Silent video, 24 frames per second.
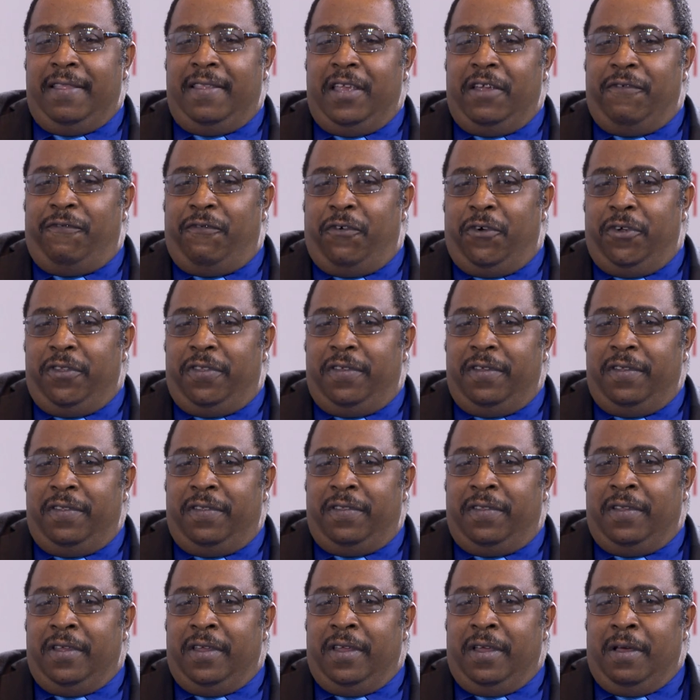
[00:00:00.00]
therefore, it
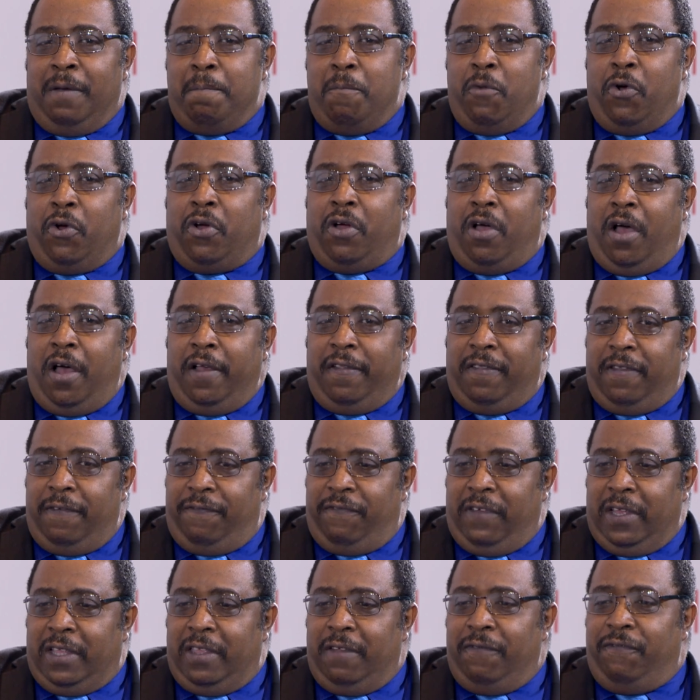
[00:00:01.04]
is more cost
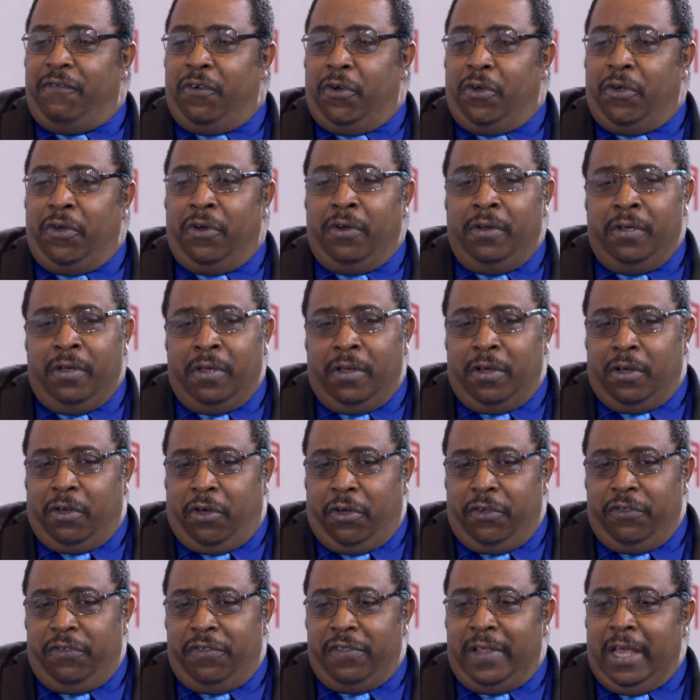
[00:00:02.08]
effective for
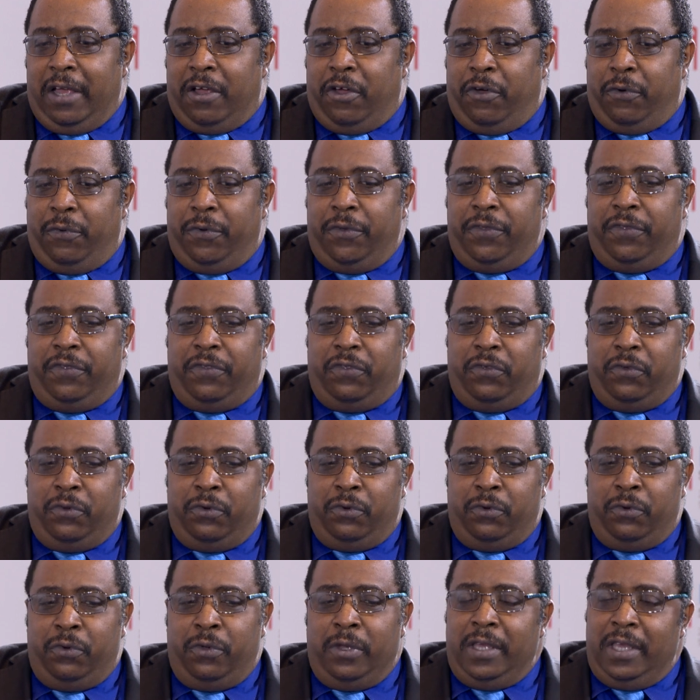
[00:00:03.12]
countries like ours
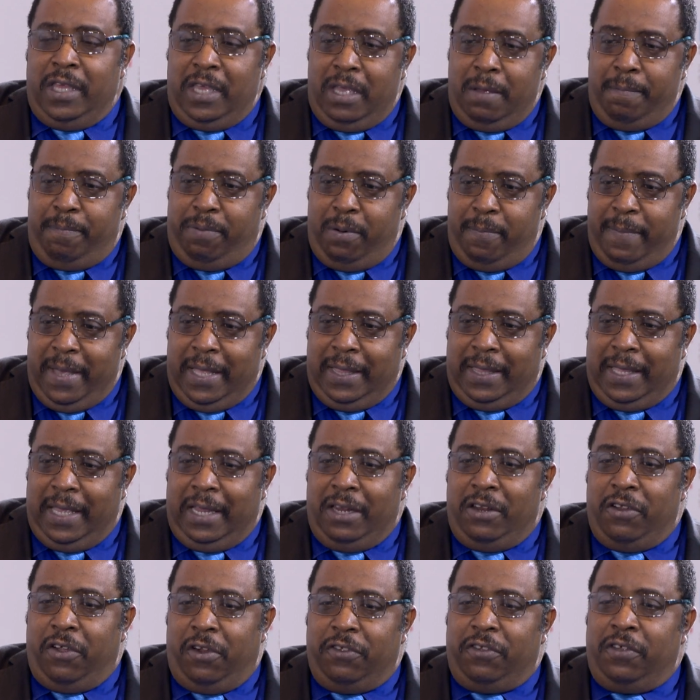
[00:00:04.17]
to implement
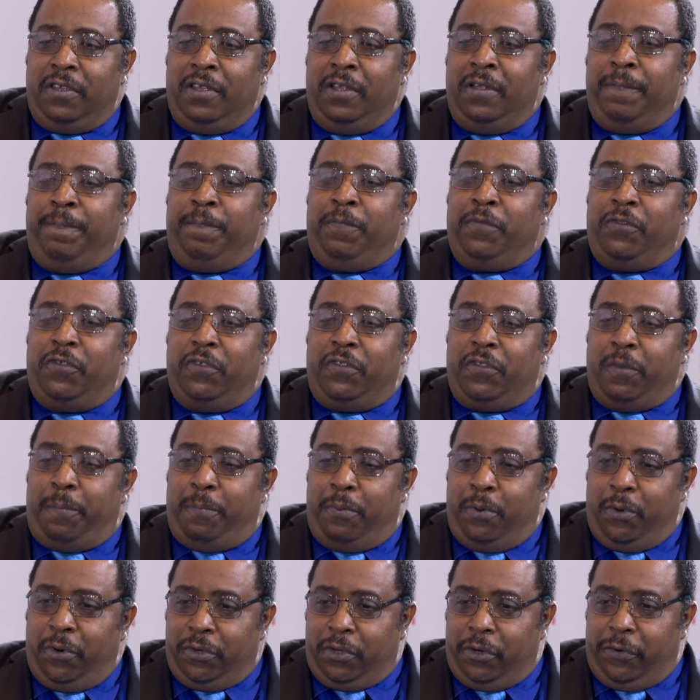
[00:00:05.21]
technology to
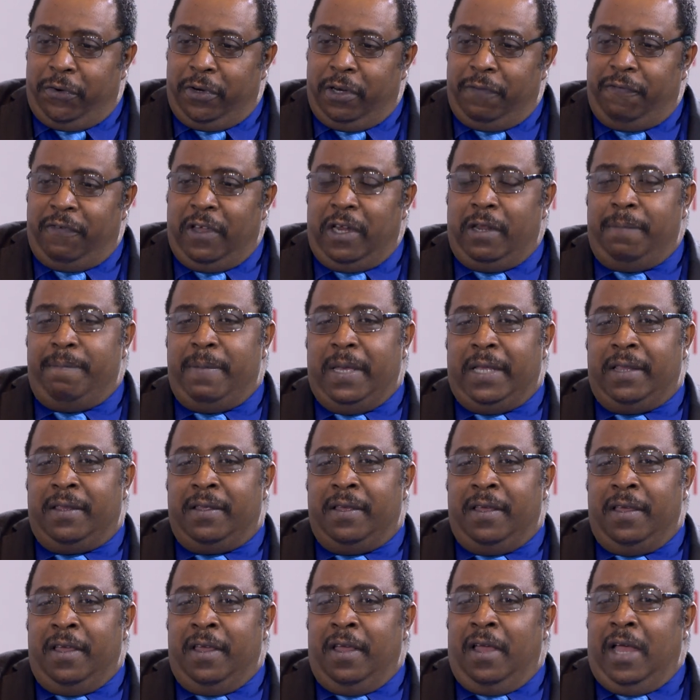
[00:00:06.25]
support our development.
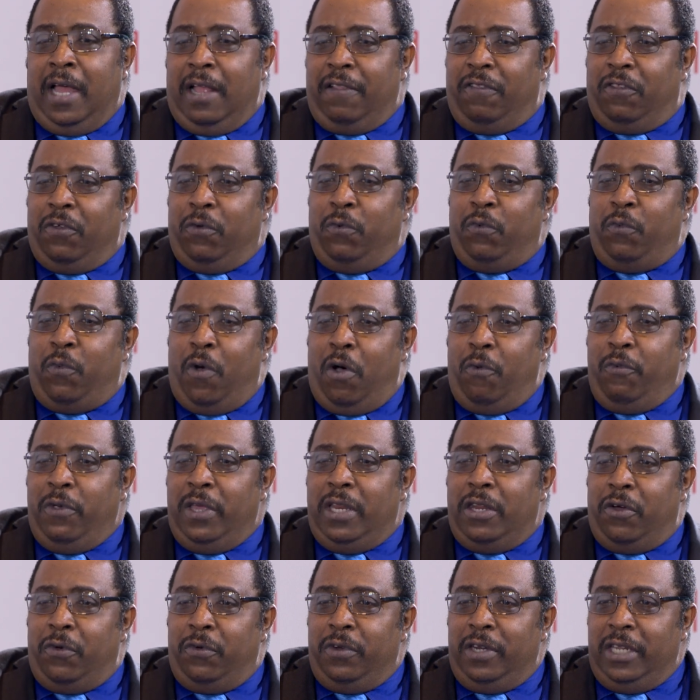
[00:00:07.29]
And so what we
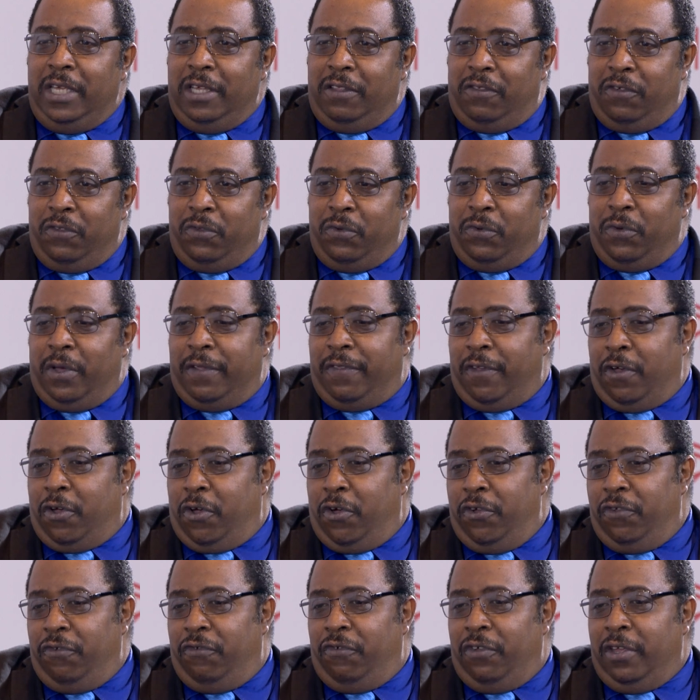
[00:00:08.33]
now need to do as a
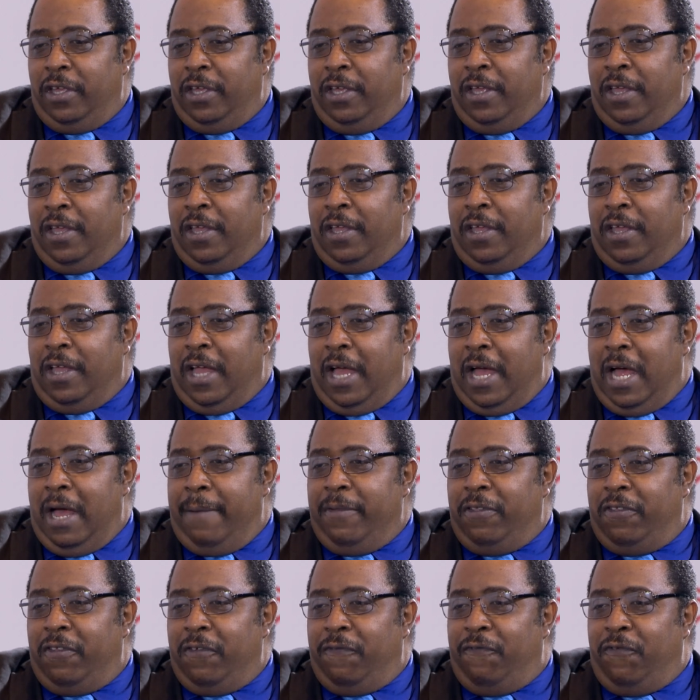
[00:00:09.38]
country um,
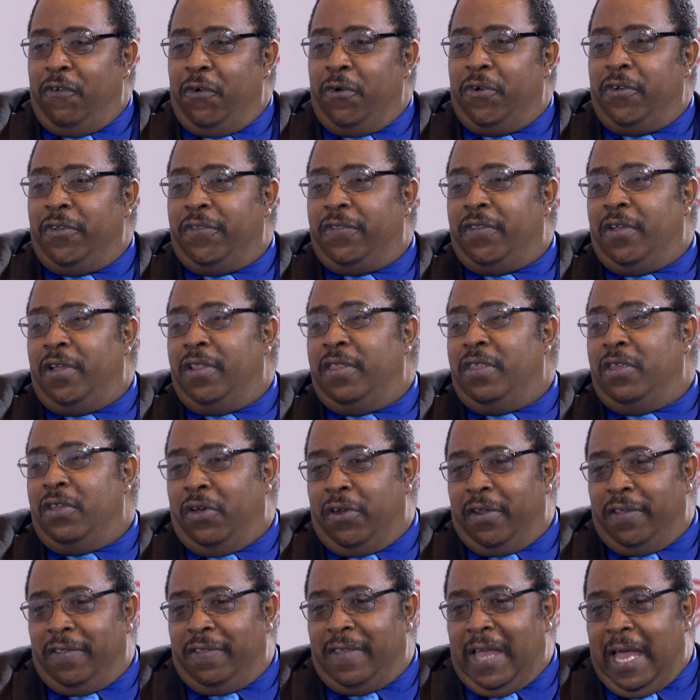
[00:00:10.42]
is to focus on the
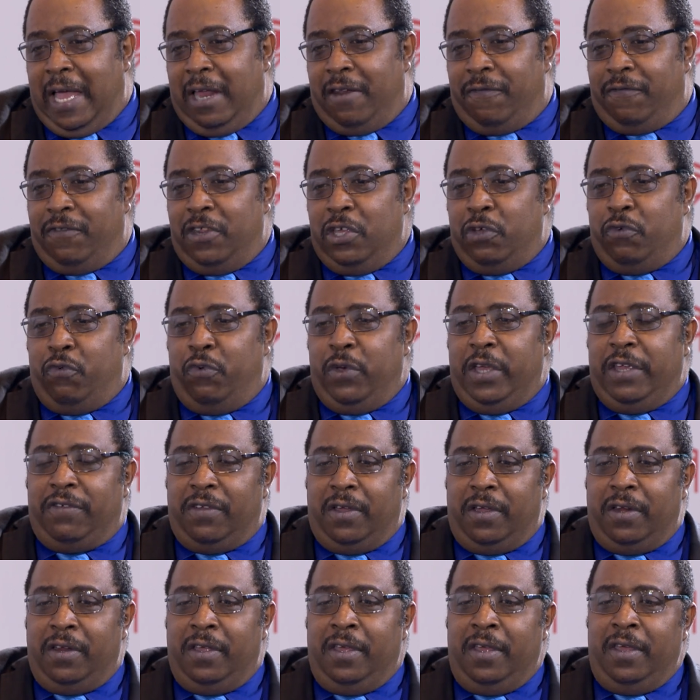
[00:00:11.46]
other side of the
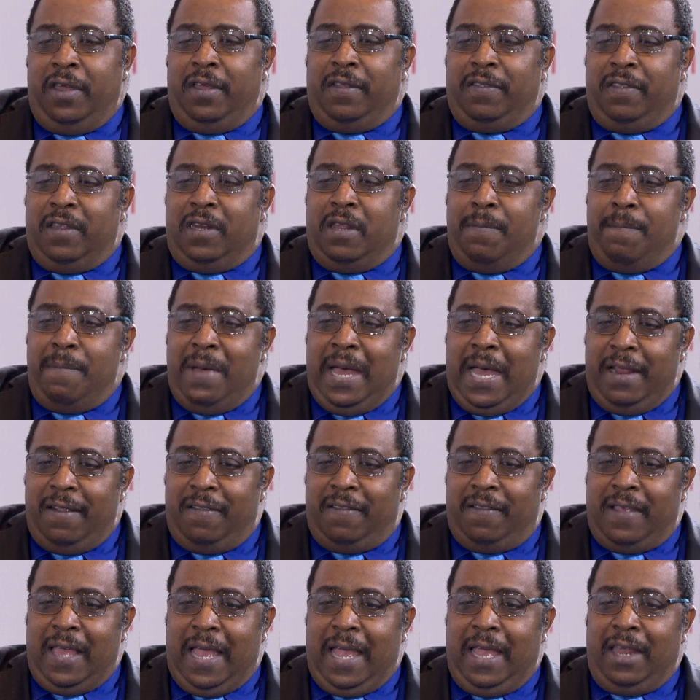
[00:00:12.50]
equation, the demand
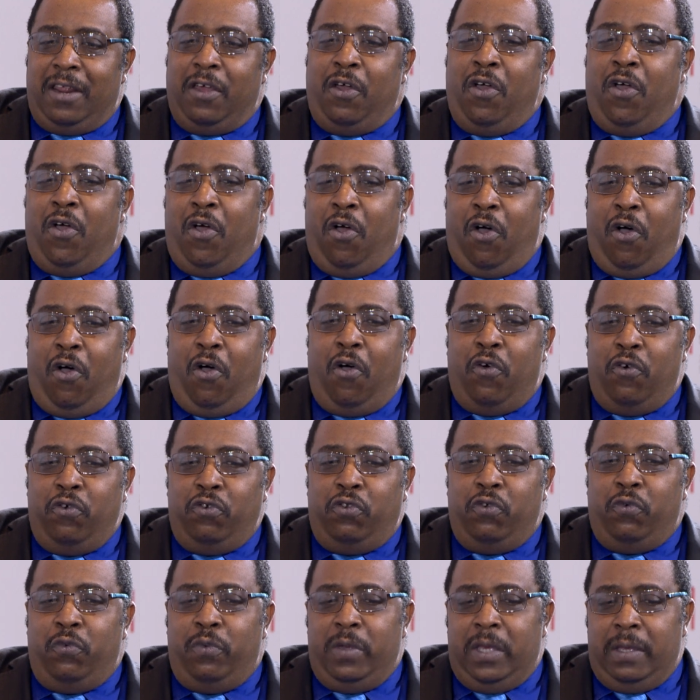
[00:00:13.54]
side. How
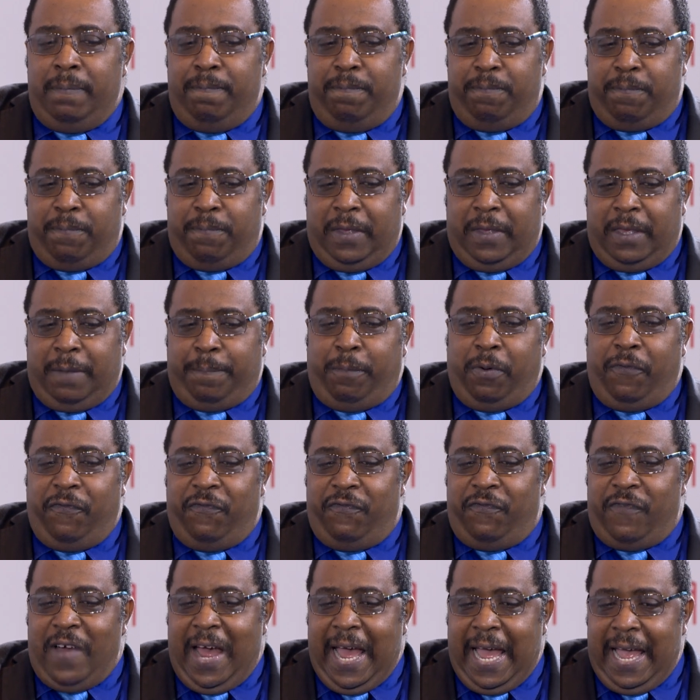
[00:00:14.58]
do we
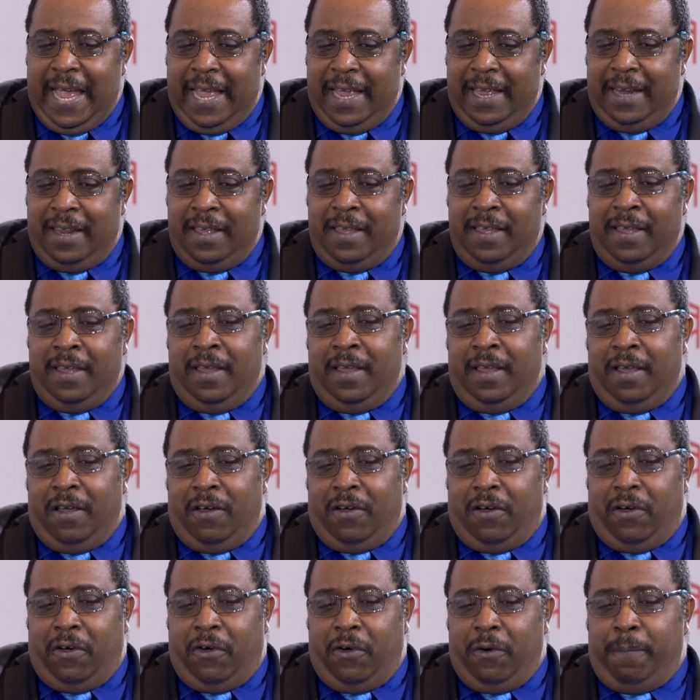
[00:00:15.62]
provide
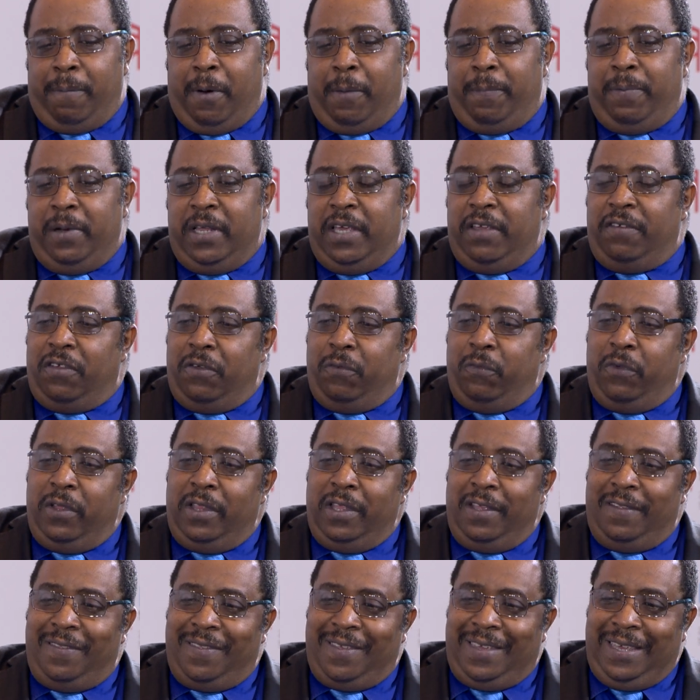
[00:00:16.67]
our population with
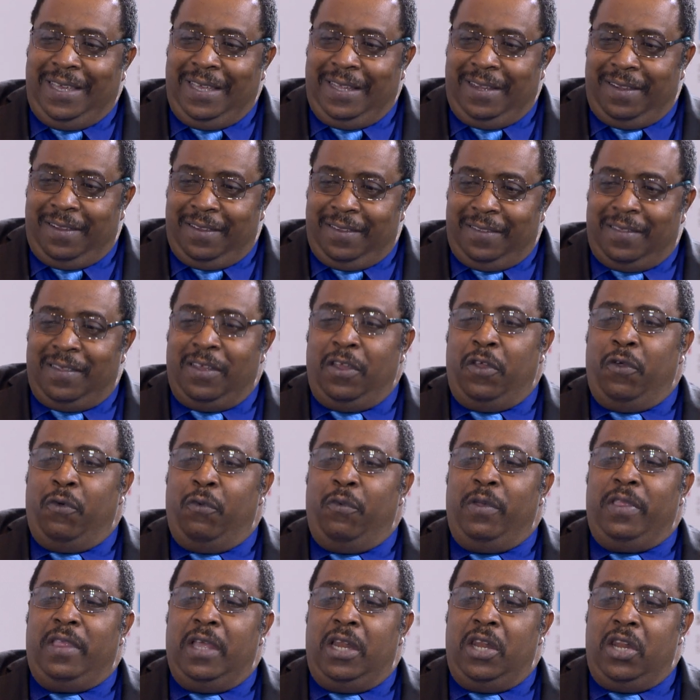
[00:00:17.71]
the skills,
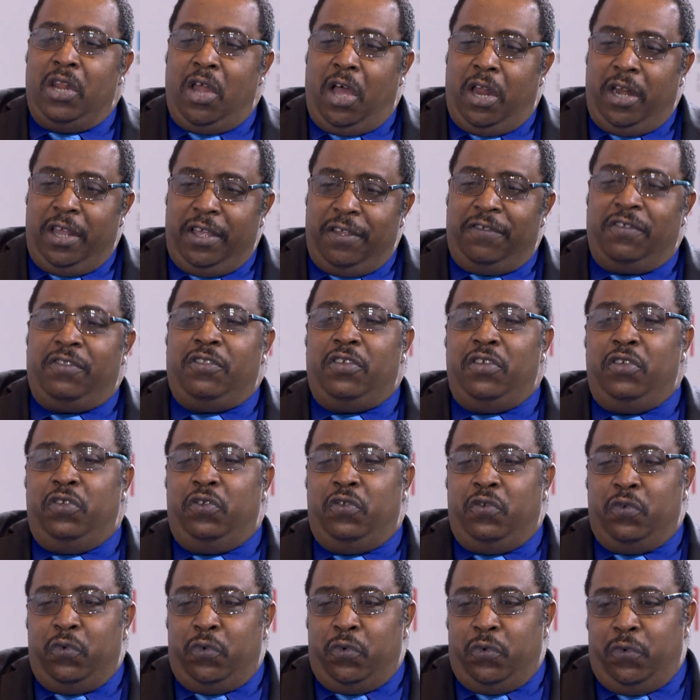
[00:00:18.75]
with the knowledge to
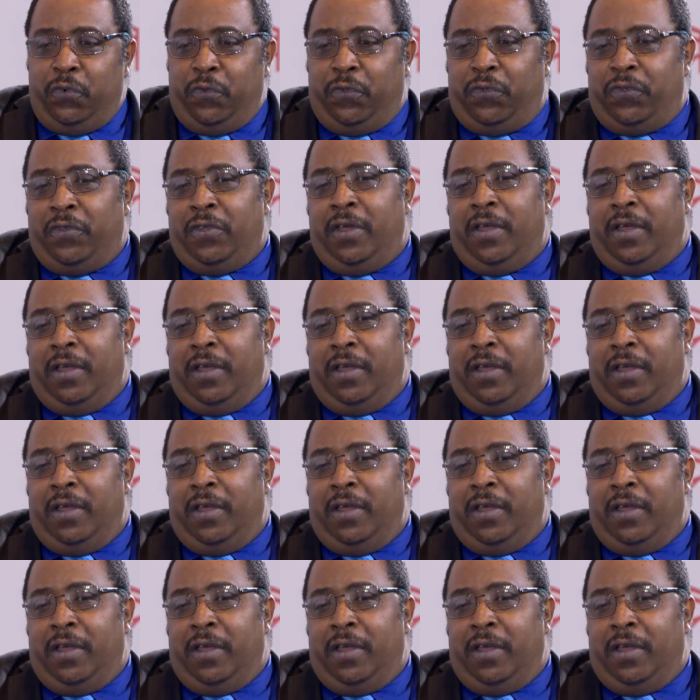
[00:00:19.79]
use